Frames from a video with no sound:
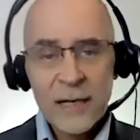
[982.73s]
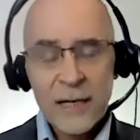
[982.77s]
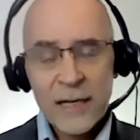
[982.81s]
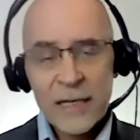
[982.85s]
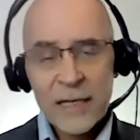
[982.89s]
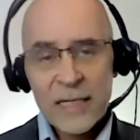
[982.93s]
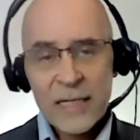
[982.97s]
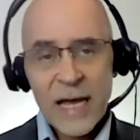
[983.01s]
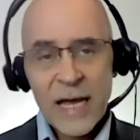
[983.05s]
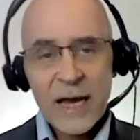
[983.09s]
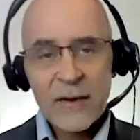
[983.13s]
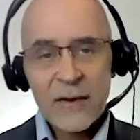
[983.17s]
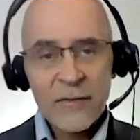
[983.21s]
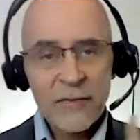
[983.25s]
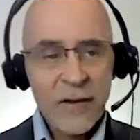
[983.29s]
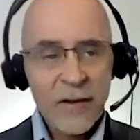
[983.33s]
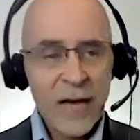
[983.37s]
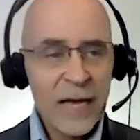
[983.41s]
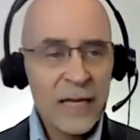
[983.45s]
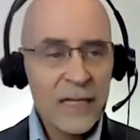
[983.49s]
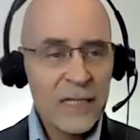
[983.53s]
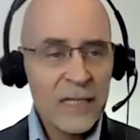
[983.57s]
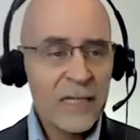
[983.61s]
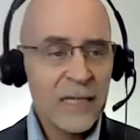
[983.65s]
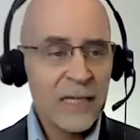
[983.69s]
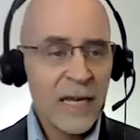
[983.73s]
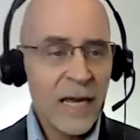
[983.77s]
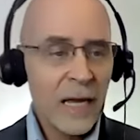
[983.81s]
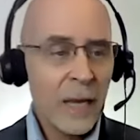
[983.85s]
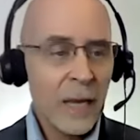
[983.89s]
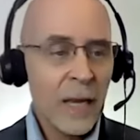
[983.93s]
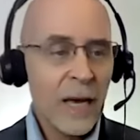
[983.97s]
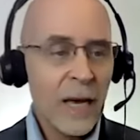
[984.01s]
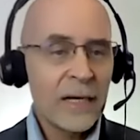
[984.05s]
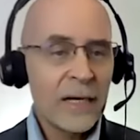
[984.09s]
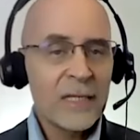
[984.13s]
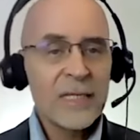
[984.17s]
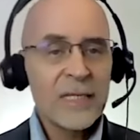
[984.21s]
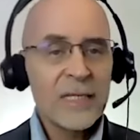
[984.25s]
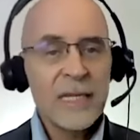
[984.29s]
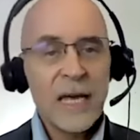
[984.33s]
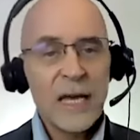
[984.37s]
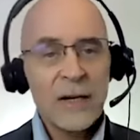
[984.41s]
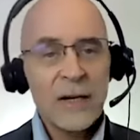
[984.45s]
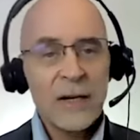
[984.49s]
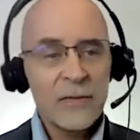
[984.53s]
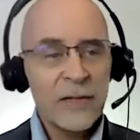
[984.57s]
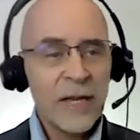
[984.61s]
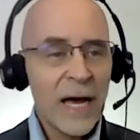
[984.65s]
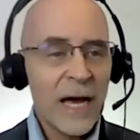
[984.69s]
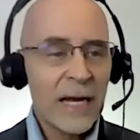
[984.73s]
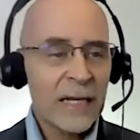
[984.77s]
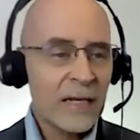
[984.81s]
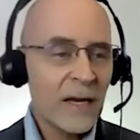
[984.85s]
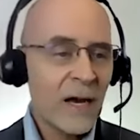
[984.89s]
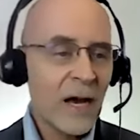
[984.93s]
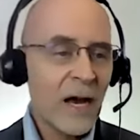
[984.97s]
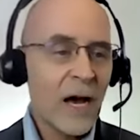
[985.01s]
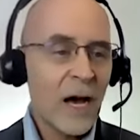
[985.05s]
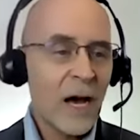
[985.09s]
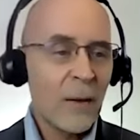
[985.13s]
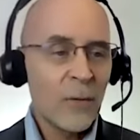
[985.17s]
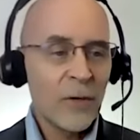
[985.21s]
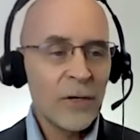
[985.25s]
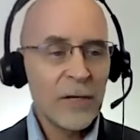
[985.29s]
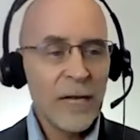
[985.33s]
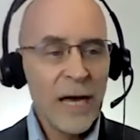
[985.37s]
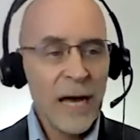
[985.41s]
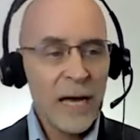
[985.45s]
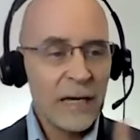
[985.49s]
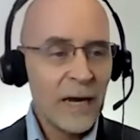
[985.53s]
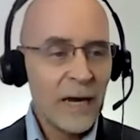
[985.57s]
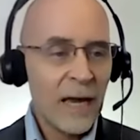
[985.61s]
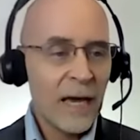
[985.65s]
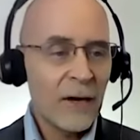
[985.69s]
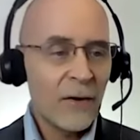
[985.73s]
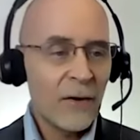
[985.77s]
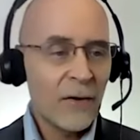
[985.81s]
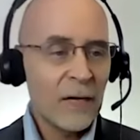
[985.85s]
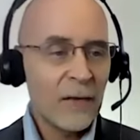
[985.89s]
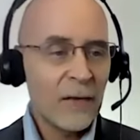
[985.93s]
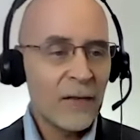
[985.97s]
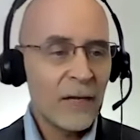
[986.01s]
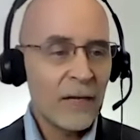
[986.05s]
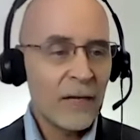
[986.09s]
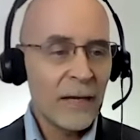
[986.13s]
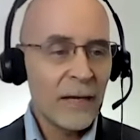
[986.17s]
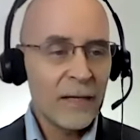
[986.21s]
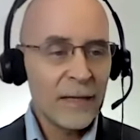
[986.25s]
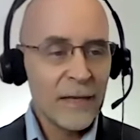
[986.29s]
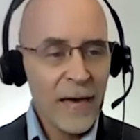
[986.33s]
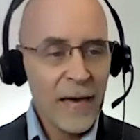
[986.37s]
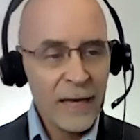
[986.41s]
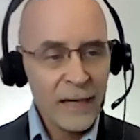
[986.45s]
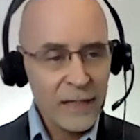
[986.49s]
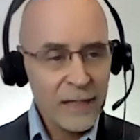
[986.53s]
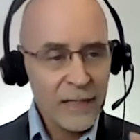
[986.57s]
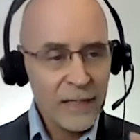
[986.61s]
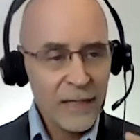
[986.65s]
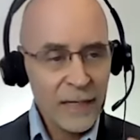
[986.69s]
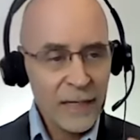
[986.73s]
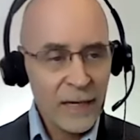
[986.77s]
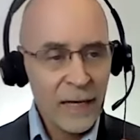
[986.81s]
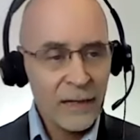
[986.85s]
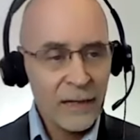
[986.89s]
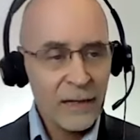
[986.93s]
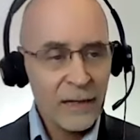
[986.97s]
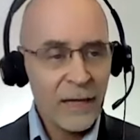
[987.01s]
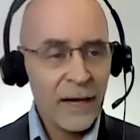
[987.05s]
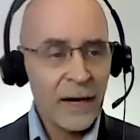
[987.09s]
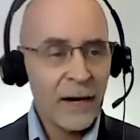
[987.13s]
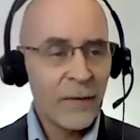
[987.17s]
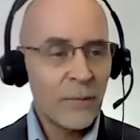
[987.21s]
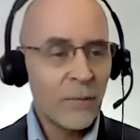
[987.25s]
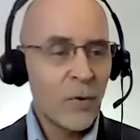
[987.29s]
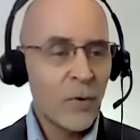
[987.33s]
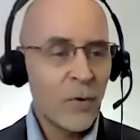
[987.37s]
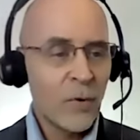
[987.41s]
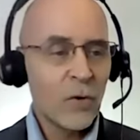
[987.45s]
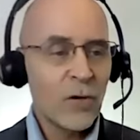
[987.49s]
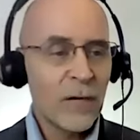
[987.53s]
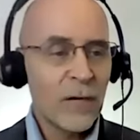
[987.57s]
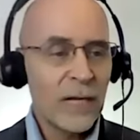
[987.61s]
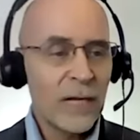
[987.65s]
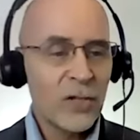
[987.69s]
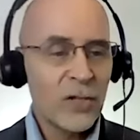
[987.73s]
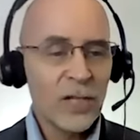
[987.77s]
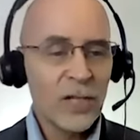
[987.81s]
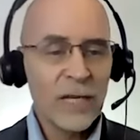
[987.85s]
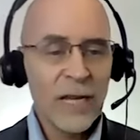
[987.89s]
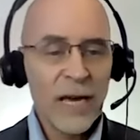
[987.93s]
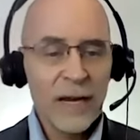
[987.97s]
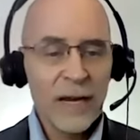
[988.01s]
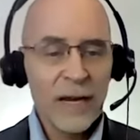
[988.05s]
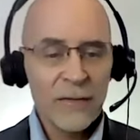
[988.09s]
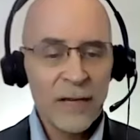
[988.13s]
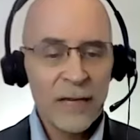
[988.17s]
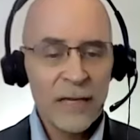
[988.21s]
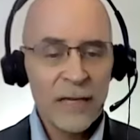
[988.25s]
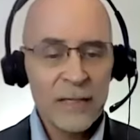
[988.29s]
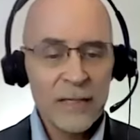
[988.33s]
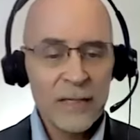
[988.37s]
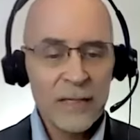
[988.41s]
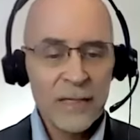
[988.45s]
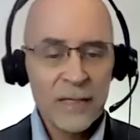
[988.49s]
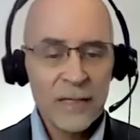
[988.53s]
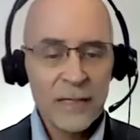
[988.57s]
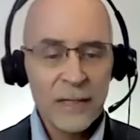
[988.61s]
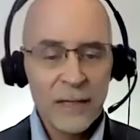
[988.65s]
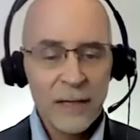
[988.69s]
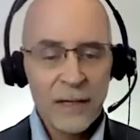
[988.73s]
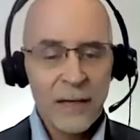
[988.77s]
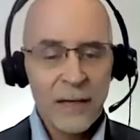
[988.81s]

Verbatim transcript: It's .events, Daylon, instead of .com or .net or anything like that. It's the end there, brokernation.events.